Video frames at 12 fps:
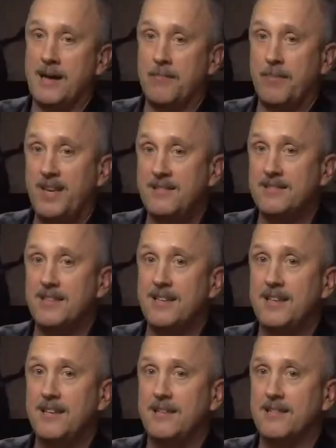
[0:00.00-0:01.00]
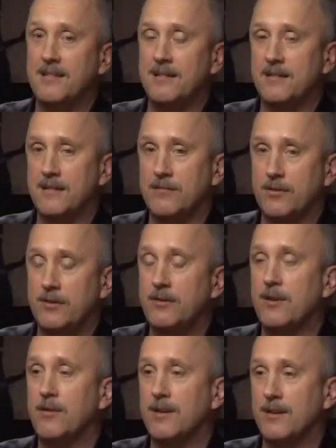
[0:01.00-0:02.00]
On a PC, you can
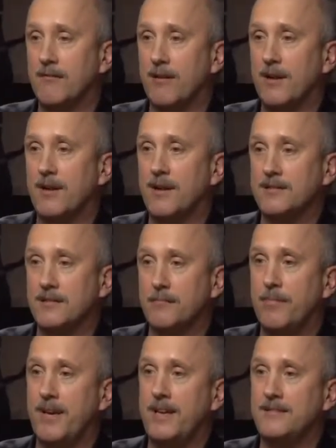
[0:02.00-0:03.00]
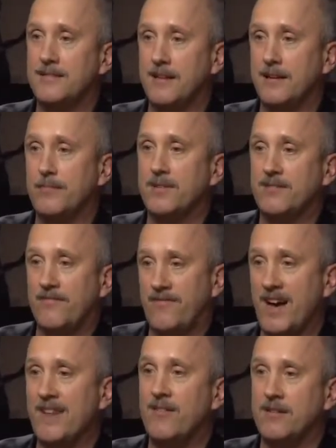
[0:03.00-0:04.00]
go in and create a custom page setup that's
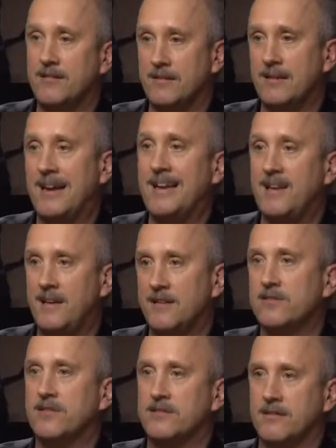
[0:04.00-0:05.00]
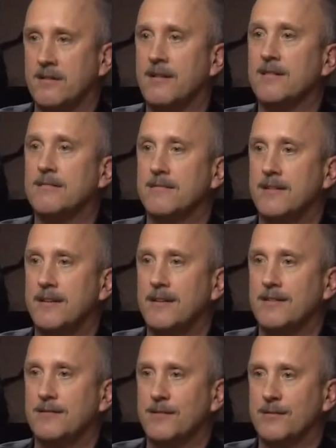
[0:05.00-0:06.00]
590 inches long.
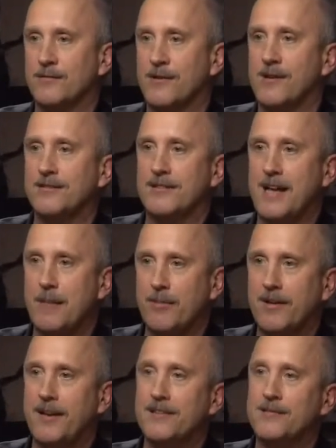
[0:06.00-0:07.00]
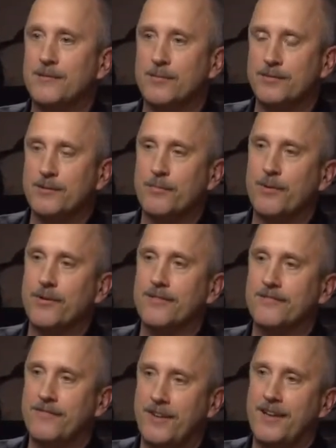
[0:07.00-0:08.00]
So as long as the application will
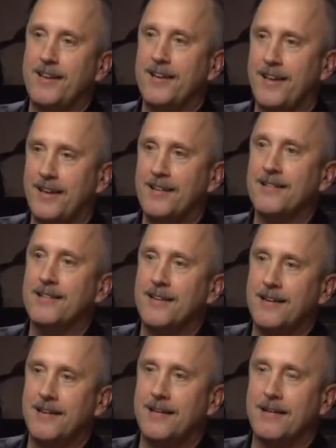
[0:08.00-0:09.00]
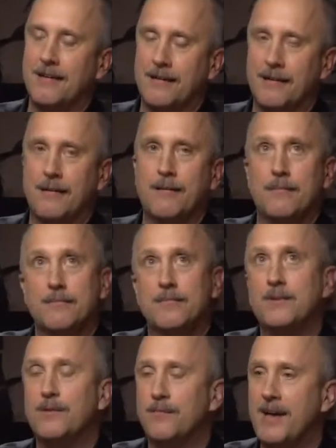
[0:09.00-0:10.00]
support feeding data,
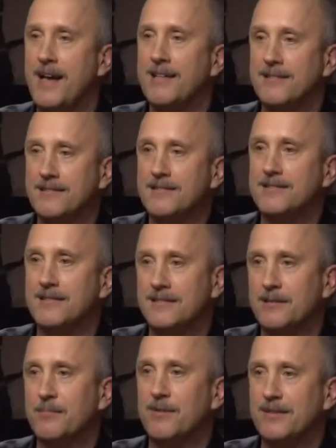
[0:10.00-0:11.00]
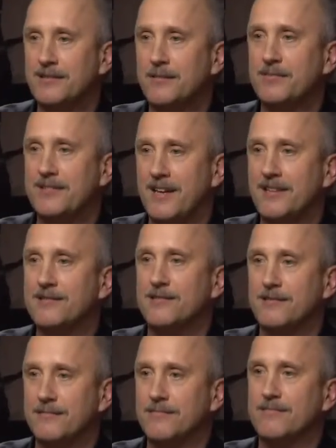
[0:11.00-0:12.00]
do the math, it's a pretty
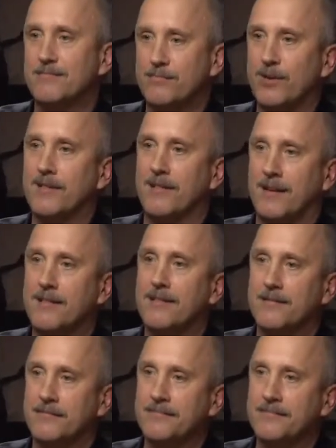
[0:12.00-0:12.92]
substantial print length.